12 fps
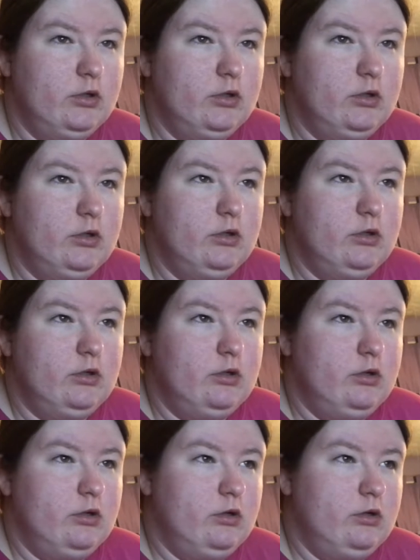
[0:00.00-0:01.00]

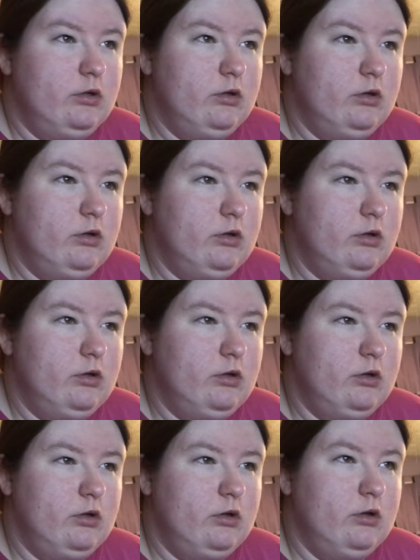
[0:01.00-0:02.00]

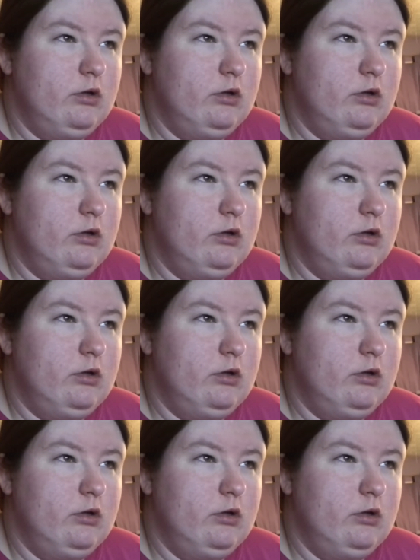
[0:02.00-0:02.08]
No one is speaking in this clip.